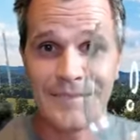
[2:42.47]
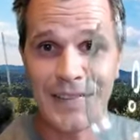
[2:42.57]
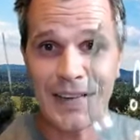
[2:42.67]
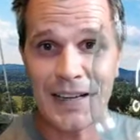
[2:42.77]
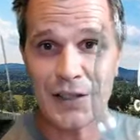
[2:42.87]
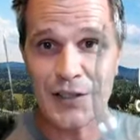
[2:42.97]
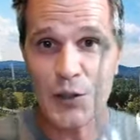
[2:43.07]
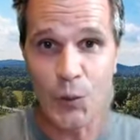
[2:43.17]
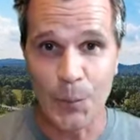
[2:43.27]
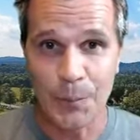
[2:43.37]
I got
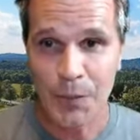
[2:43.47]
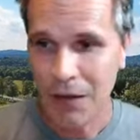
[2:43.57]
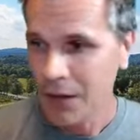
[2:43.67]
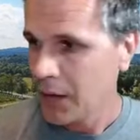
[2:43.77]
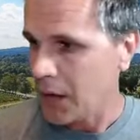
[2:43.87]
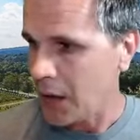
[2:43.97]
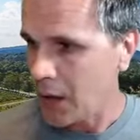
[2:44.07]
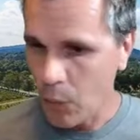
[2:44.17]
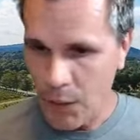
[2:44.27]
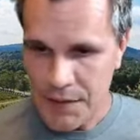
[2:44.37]
two.
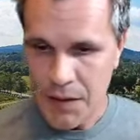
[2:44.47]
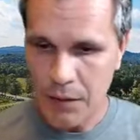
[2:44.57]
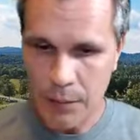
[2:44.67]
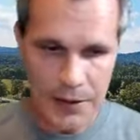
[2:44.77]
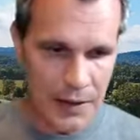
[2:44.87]
One's a little bit